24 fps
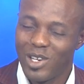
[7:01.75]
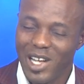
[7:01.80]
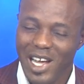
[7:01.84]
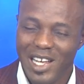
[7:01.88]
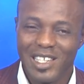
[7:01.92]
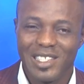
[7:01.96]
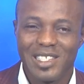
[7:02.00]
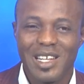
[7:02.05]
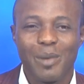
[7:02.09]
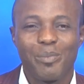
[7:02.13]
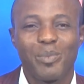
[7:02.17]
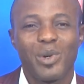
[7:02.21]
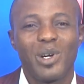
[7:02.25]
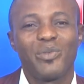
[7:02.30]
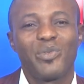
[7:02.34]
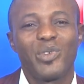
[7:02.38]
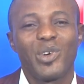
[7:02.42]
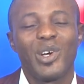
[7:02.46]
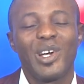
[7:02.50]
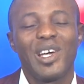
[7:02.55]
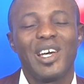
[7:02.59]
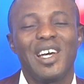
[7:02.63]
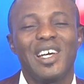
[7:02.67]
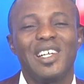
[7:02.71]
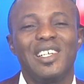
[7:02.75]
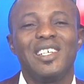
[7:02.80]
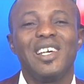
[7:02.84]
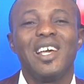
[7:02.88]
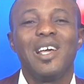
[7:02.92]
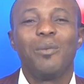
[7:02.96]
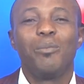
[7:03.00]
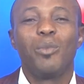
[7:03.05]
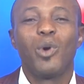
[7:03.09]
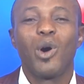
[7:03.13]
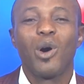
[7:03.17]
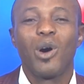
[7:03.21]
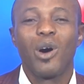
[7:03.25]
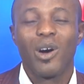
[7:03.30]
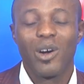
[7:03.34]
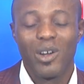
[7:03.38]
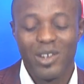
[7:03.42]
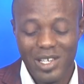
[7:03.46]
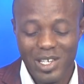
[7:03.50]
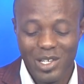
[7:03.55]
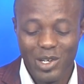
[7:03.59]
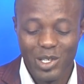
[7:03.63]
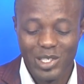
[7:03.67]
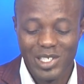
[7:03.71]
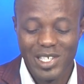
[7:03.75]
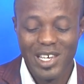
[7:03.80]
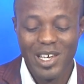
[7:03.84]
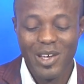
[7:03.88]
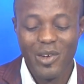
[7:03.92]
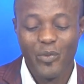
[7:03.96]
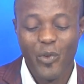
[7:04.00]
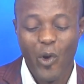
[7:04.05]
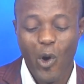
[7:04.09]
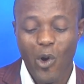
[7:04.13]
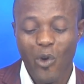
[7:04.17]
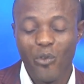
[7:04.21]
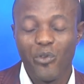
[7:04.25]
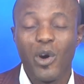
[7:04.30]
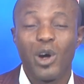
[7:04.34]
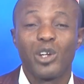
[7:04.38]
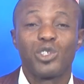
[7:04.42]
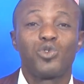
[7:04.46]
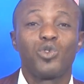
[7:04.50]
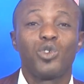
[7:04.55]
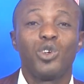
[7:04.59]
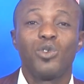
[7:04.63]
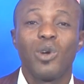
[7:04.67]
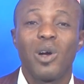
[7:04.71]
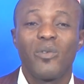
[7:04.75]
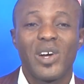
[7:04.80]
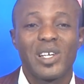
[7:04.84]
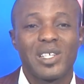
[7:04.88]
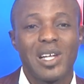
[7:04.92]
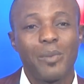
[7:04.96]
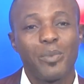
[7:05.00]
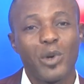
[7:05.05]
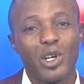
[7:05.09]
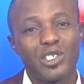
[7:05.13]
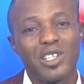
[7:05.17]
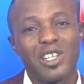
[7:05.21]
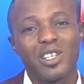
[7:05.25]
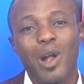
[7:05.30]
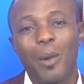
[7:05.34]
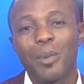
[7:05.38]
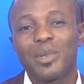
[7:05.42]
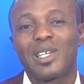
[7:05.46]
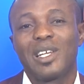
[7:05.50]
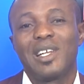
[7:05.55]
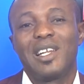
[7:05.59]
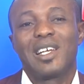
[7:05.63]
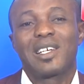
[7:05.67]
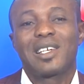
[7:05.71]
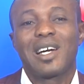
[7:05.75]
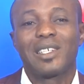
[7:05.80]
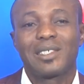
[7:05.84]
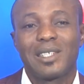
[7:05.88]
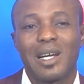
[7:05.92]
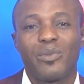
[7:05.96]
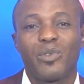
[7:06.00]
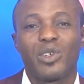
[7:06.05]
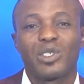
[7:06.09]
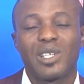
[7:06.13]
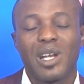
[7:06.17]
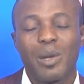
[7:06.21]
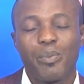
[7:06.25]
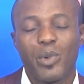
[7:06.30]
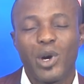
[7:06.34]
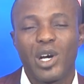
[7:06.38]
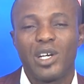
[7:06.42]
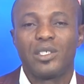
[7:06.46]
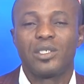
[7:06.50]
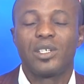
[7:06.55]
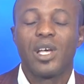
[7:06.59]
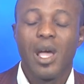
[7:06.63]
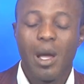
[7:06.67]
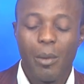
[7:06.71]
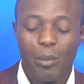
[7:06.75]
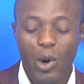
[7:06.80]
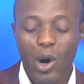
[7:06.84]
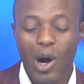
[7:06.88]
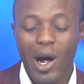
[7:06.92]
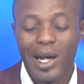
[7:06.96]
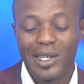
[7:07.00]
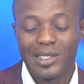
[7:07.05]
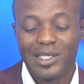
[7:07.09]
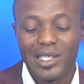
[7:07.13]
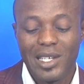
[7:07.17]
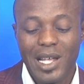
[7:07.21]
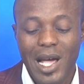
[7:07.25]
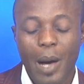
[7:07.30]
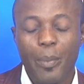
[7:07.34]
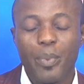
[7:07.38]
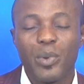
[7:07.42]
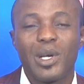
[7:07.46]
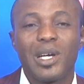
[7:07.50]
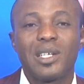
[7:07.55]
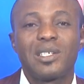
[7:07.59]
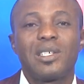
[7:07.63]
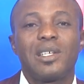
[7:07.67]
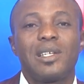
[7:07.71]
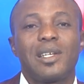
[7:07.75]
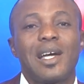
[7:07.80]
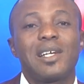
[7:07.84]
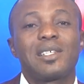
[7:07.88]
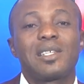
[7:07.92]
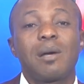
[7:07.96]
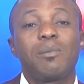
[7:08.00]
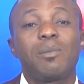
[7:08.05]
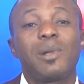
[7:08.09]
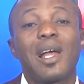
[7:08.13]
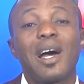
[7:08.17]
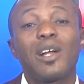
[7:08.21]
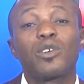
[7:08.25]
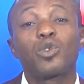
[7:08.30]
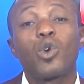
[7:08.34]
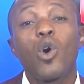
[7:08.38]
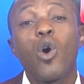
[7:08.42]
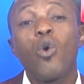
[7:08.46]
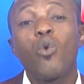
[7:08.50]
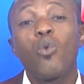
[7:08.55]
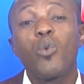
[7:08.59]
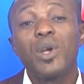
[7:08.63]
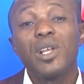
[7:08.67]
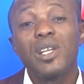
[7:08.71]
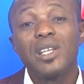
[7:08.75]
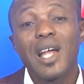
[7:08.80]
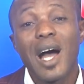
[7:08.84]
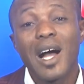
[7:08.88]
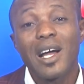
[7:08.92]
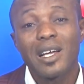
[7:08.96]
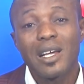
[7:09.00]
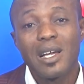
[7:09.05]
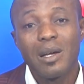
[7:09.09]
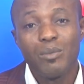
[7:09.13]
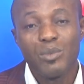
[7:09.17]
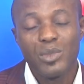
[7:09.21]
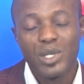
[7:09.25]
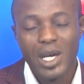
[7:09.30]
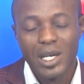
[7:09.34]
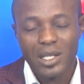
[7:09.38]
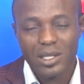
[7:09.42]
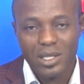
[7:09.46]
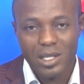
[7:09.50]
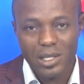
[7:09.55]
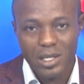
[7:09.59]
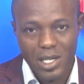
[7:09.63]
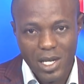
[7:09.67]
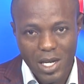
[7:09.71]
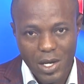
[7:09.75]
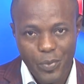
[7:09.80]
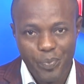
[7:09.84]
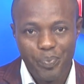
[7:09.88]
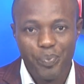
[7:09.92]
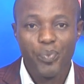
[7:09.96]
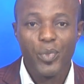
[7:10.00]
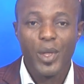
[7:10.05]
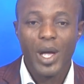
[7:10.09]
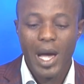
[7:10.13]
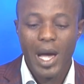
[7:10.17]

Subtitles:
carry 3 points for your head. But you know, say for UEFA Champions League, obviously they count for 3 points. But as it happened yesterday, Inter Milan can't win that game yesterday.